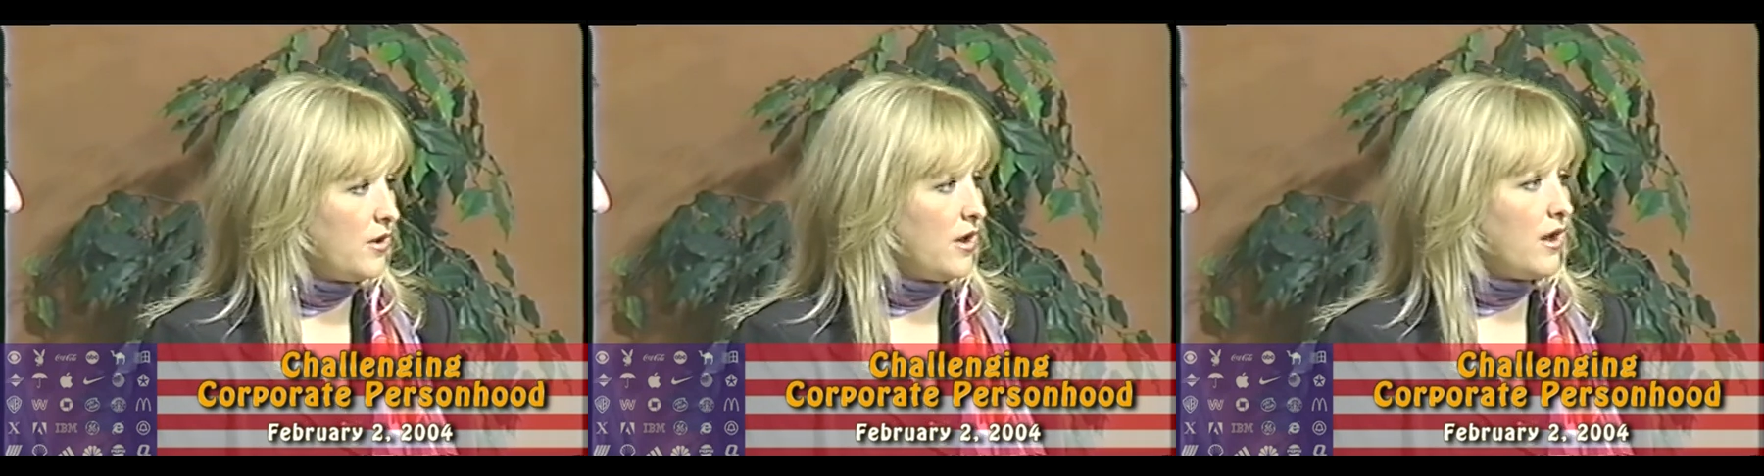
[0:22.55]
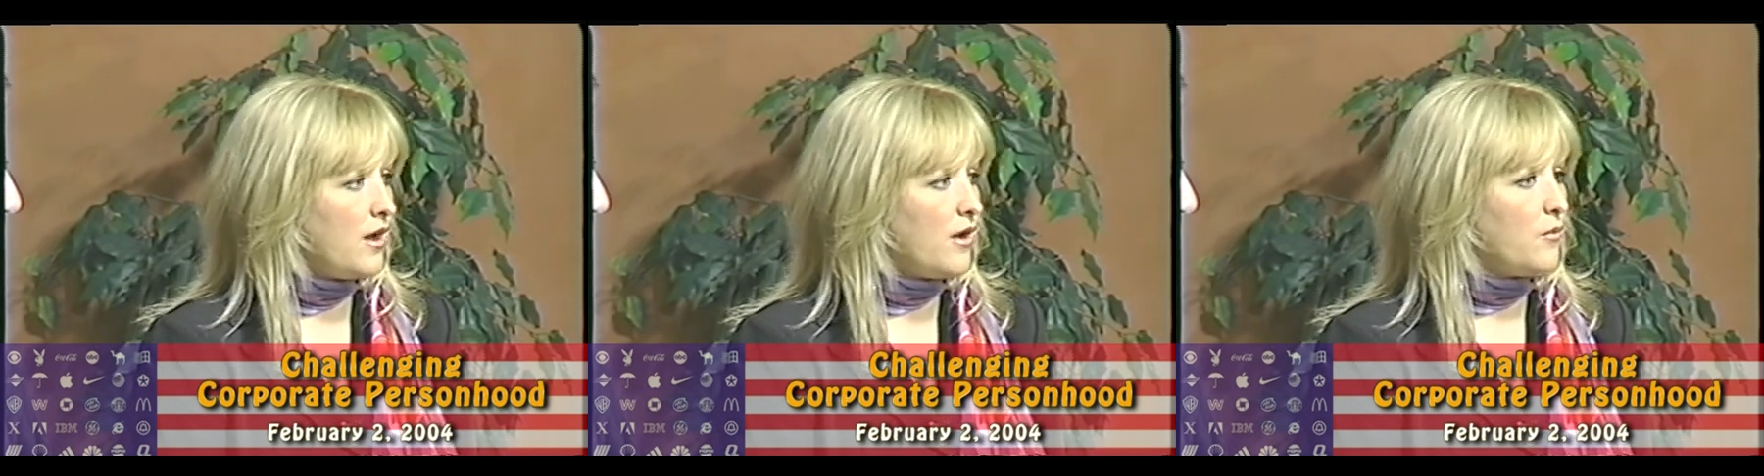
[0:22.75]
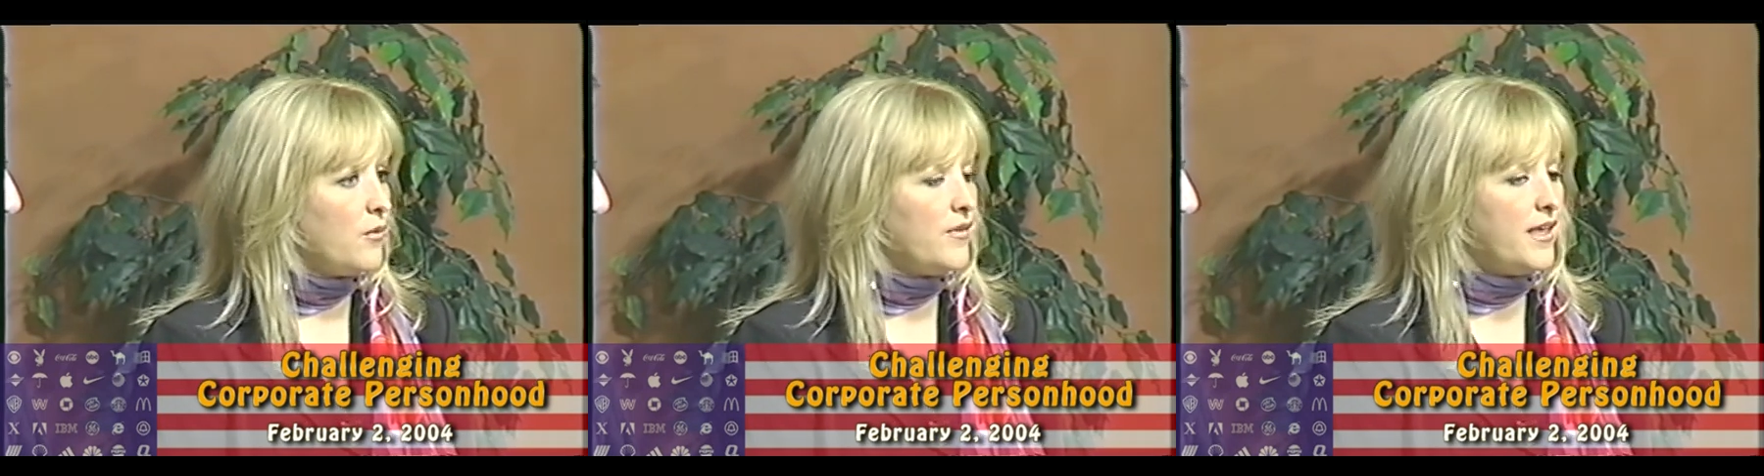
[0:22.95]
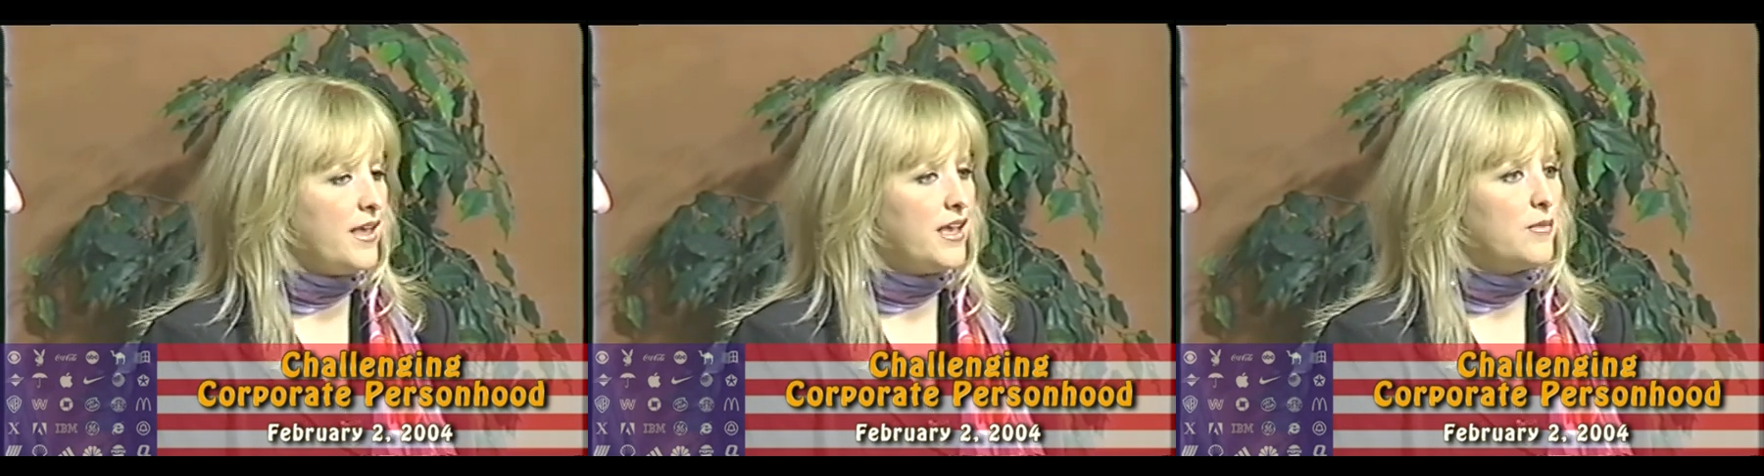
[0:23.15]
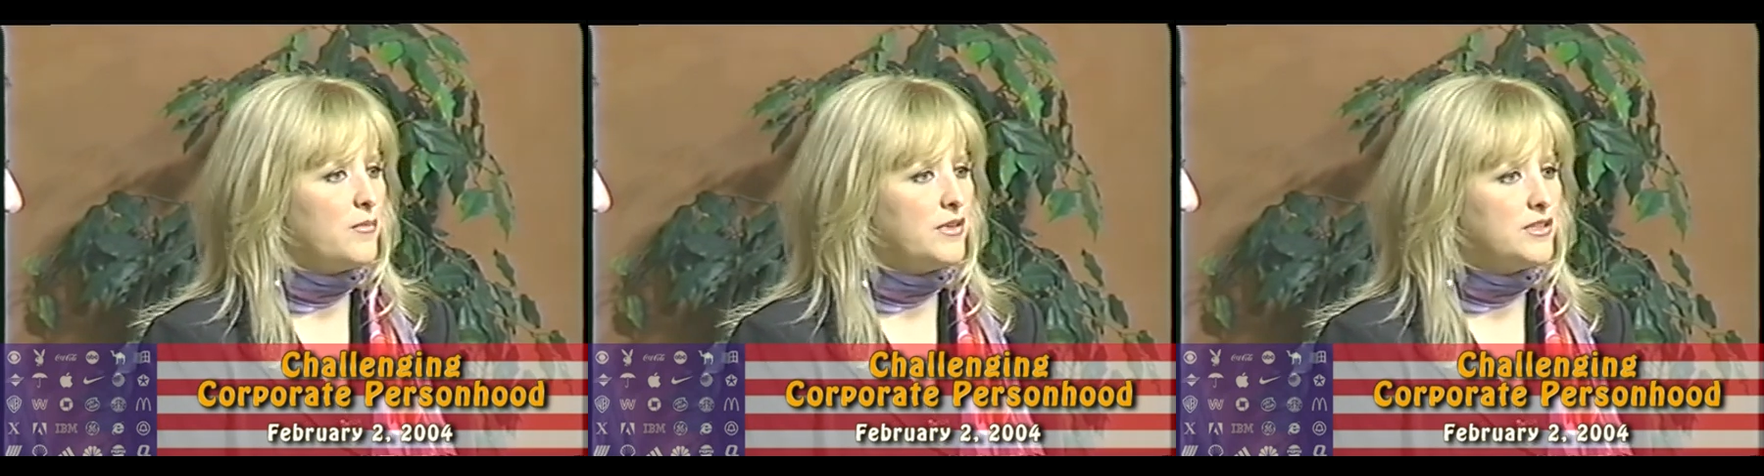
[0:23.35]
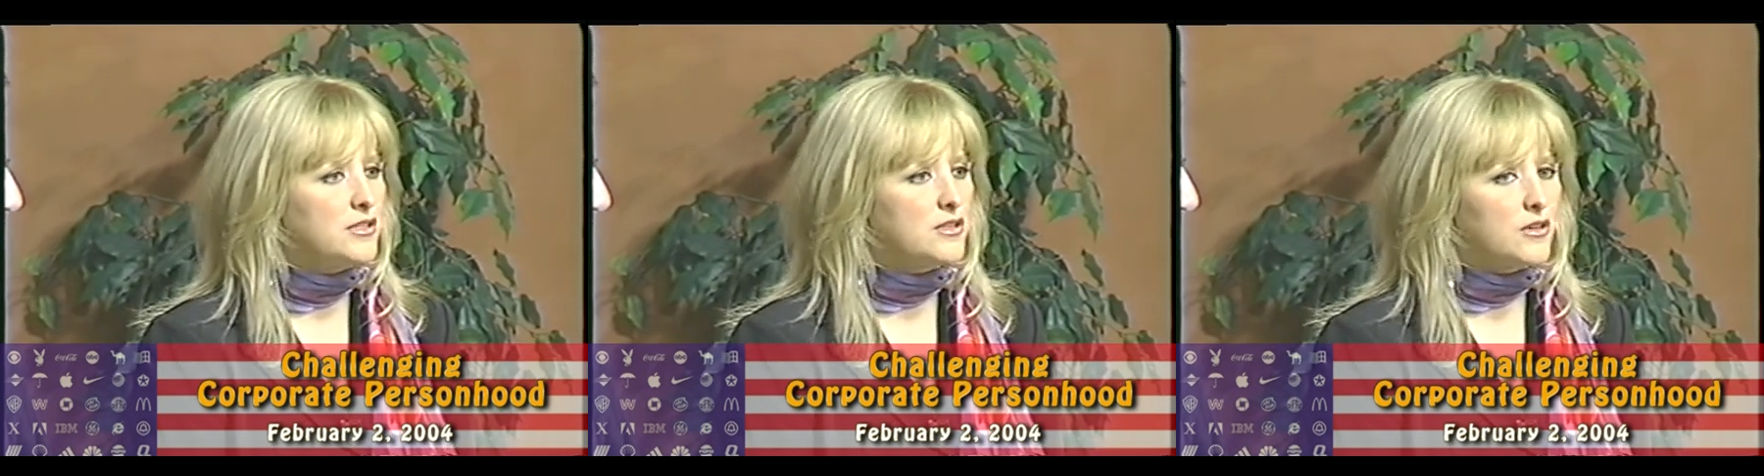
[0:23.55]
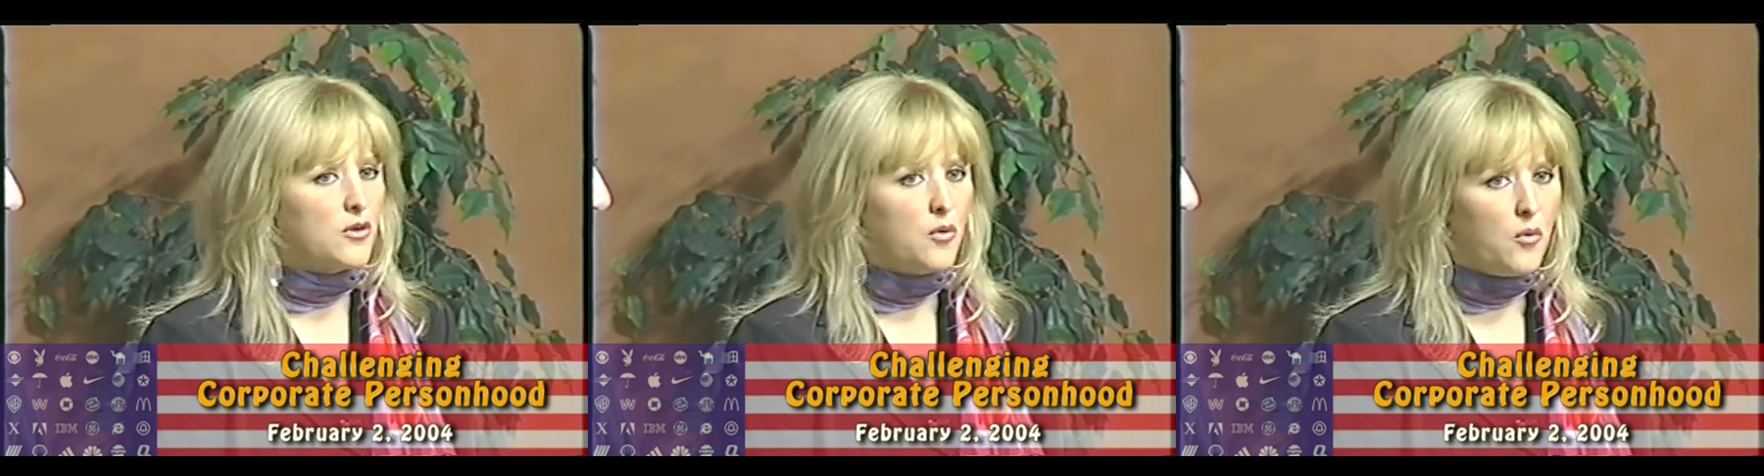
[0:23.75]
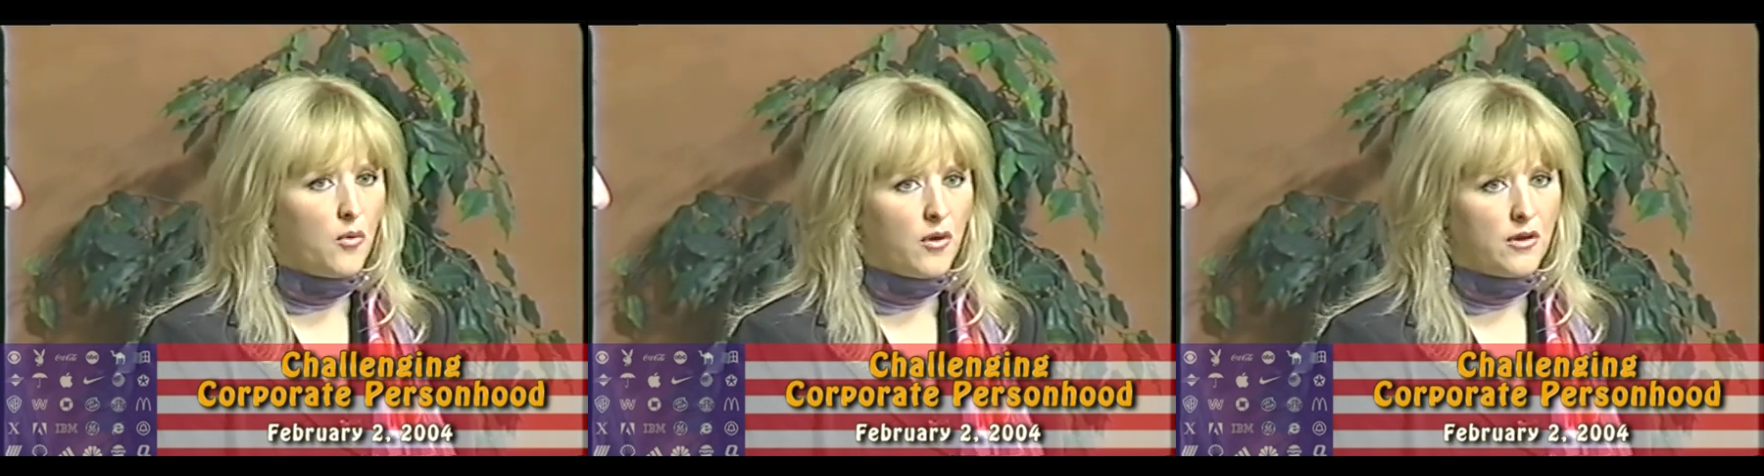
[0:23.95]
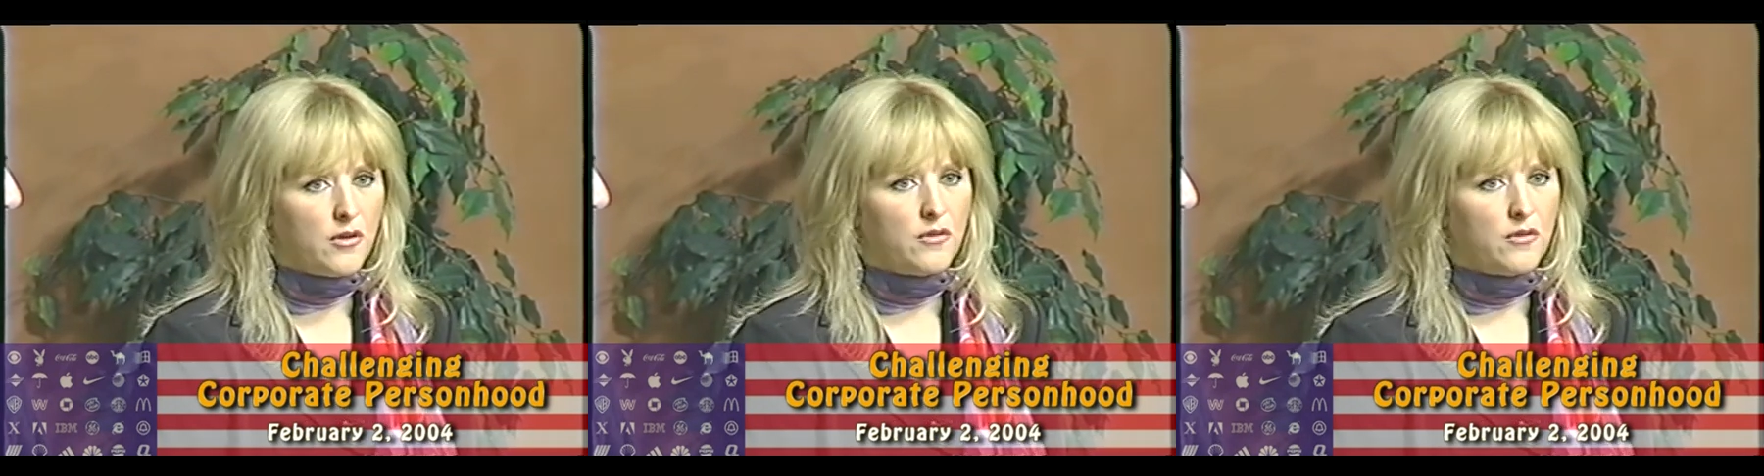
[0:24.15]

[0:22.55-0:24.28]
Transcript: uh, when they come into the court